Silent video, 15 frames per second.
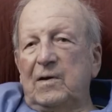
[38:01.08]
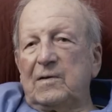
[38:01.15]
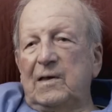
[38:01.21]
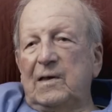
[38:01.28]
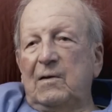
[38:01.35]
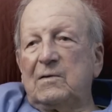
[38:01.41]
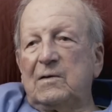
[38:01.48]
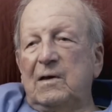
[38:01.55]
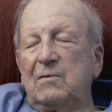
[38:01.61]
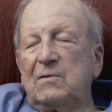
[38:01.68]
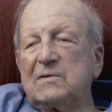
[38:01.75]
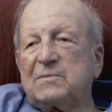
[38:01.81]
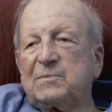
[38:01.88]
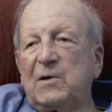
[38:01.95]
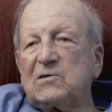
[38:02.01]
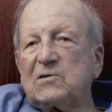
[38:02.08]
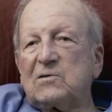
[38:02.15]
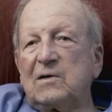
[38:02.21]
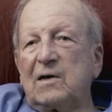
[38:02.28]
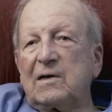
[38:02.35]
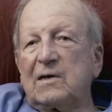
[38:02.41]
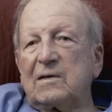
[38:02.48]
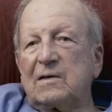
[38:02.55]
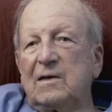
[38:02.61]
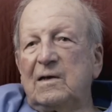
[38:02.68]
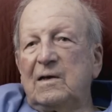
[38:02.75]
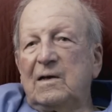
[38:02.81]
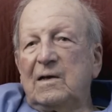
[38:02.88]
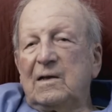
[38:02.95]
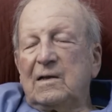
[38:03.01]
that was special. I got
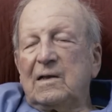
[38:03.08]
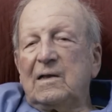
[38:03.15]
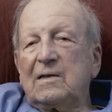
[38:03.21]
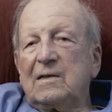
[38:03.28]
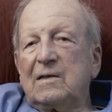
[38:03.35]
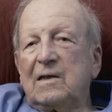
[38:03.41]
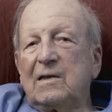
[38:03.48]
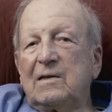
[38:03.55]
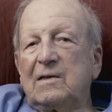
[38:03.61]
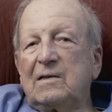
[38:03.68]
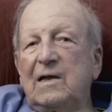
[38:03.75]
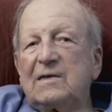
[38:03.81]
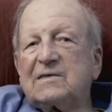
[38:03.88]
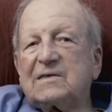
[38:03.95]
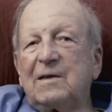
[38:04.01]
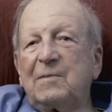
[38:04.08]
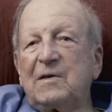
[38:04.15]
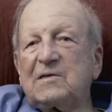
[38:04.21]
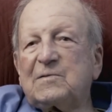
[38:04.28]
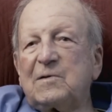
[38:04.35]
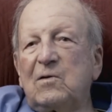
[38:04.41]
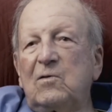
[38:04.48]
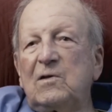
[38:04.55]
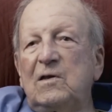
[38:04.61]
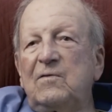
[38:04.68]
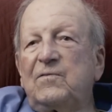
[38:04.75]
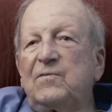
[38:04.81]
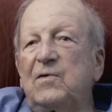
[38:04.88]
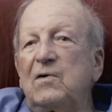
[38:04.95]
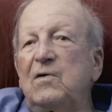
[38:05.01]
that's something. Only
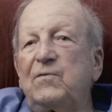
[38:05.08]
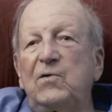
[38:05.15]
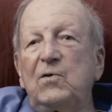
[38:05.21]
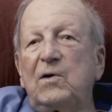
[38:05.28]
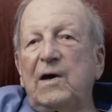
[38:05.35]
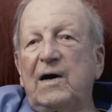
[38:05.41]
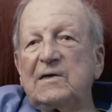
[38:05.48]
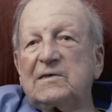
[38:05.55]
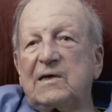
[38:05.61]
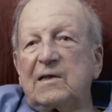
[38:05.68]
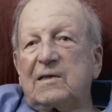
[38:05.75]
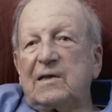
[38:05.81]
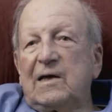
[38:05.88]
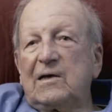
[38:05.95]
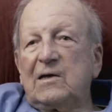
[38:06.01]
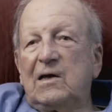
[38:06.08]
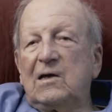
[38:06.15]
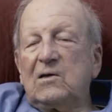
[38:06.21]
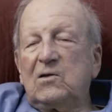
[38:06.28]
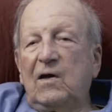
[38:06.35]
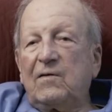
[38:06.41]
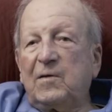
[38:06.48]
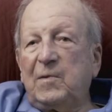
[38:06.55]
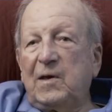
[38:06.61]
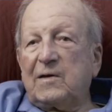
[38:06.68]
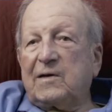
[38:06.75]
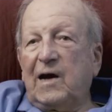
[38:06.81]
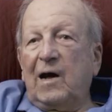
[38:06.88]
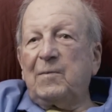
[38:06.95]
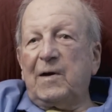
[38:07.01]
very few guys get that. You have to be in
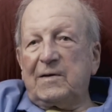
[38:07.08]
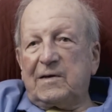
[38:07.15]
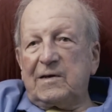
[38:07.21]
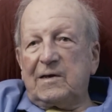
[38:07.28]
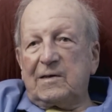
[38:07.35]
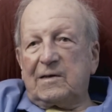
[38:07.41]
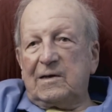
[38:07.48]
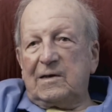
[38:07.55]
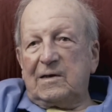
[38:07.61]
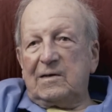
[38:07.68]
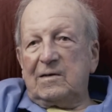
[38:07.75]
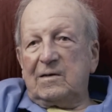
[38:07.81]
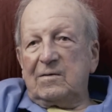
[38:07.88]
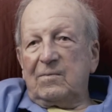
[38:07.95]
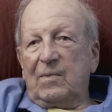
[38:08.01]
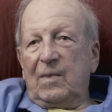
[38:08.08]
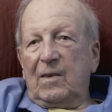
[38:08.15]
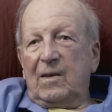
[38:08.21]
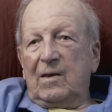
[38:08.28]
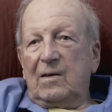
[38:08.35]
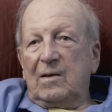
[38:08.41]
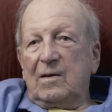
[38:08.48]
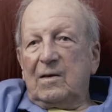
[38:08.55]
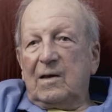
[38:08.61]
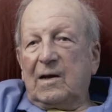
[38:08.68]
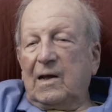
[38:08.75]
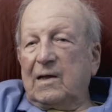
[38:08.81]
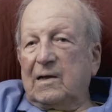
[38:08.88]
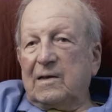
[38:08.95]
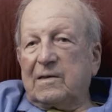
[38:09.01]
combat to get that, and
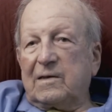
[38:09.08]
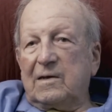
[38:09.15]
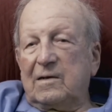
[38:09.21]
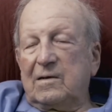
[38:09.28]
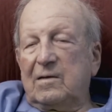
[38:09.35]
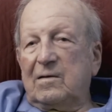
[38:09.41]
I got that.